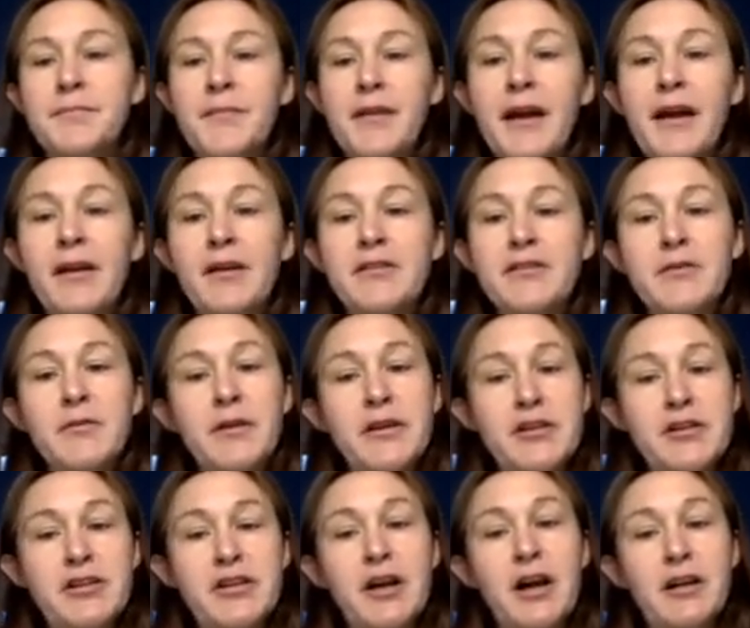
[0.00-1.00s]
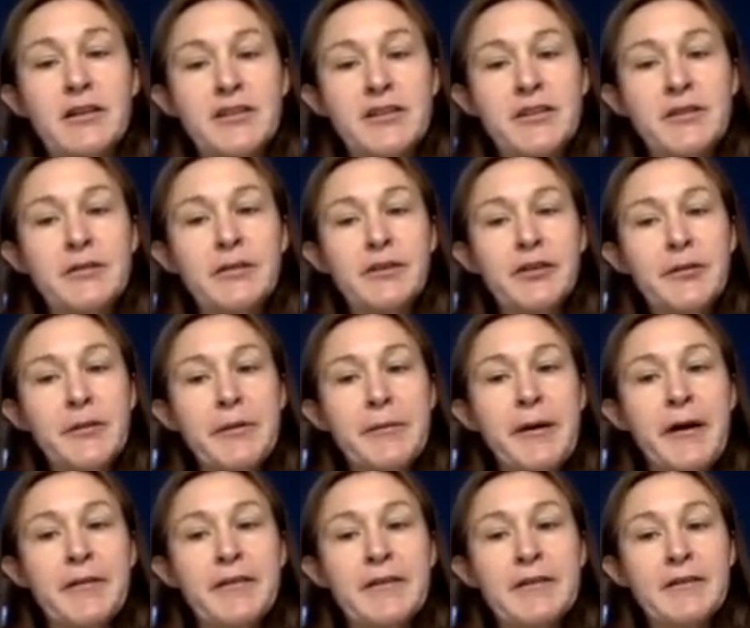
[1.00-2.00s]
I also want to talk to you a little bit
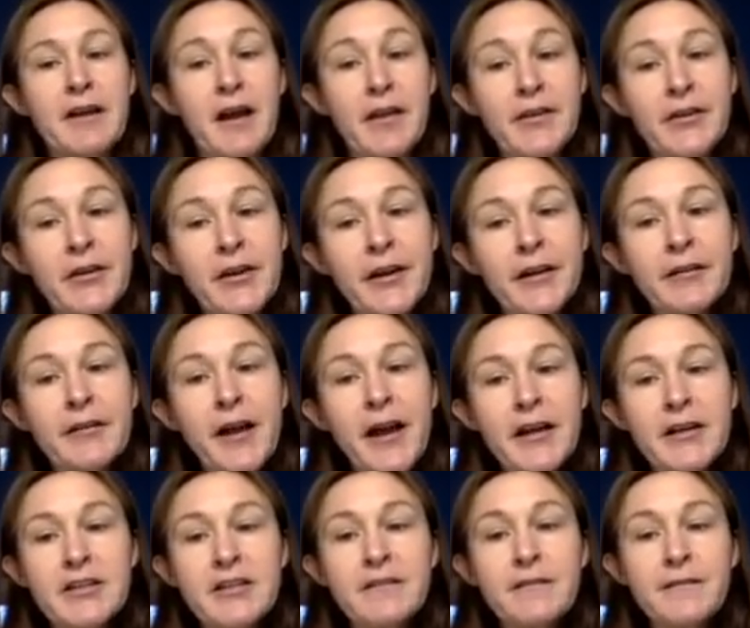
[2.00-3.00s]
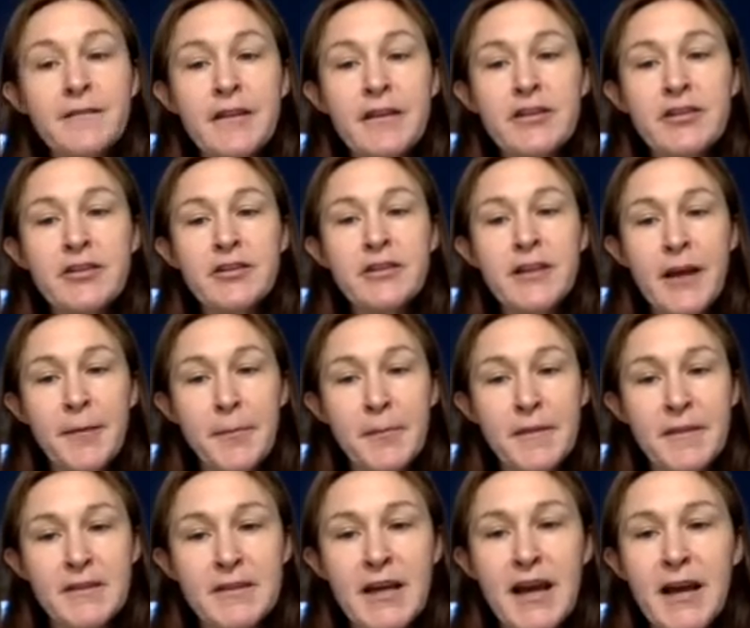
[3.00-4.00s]
about these other interactive features up at
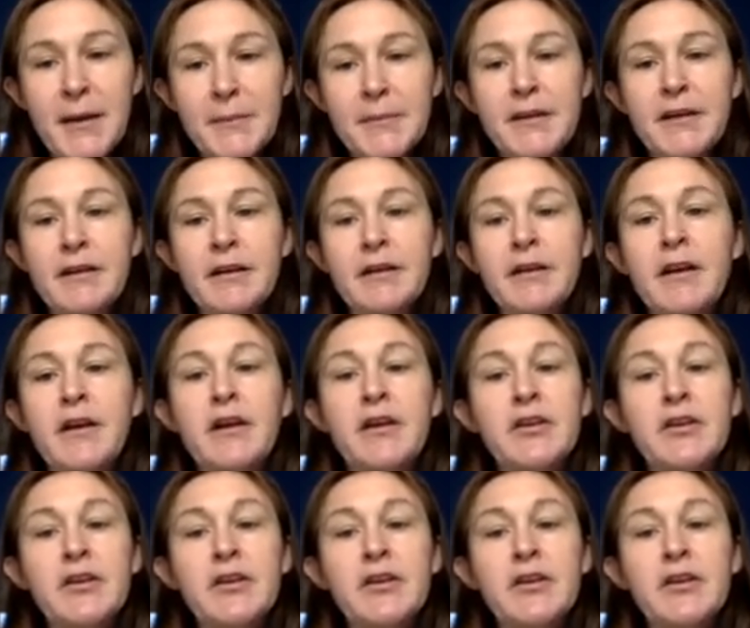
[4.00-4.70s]
the top here.